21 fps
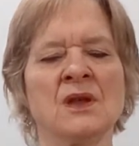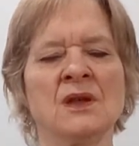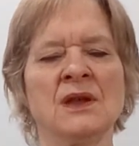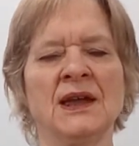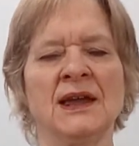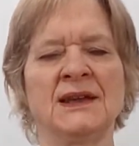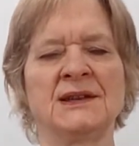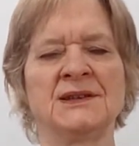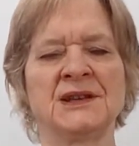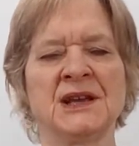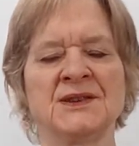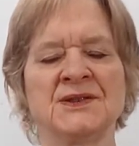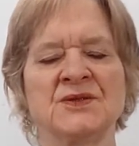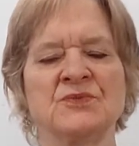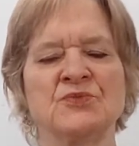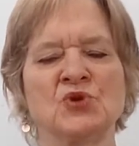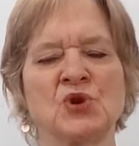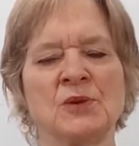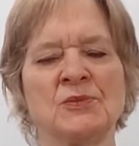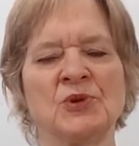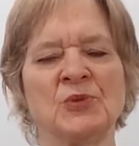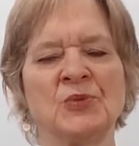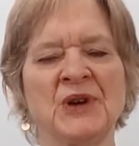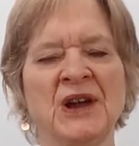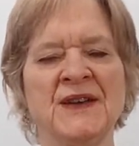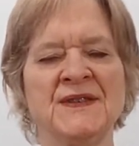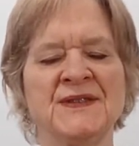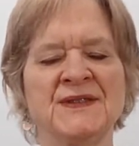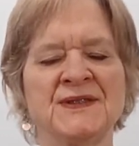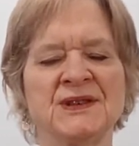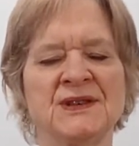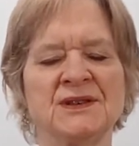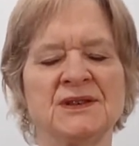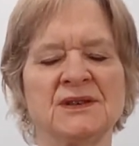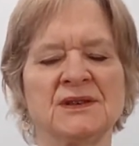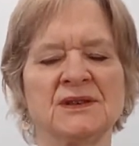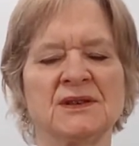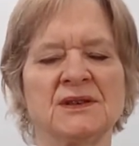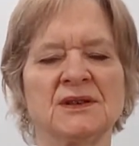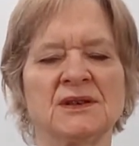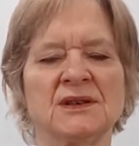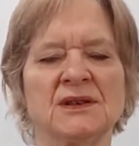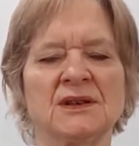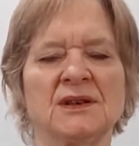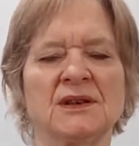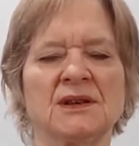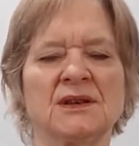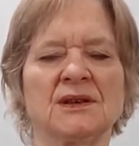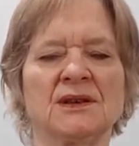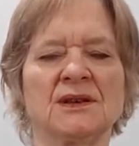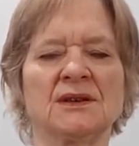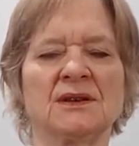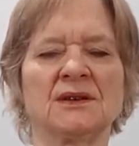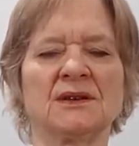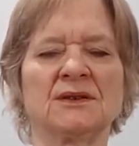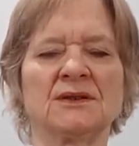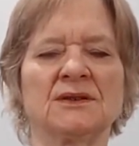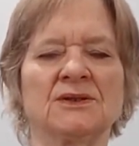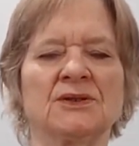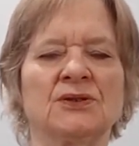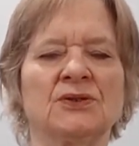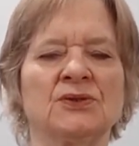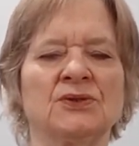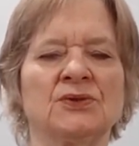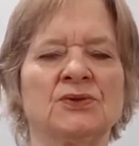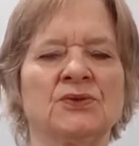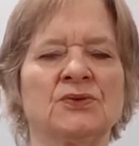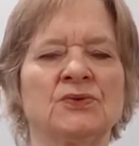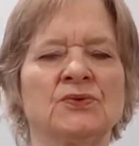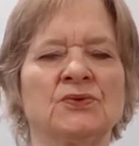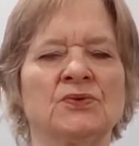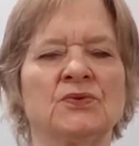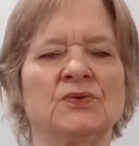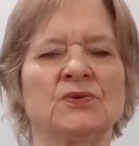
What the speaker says: And take some normal breaths to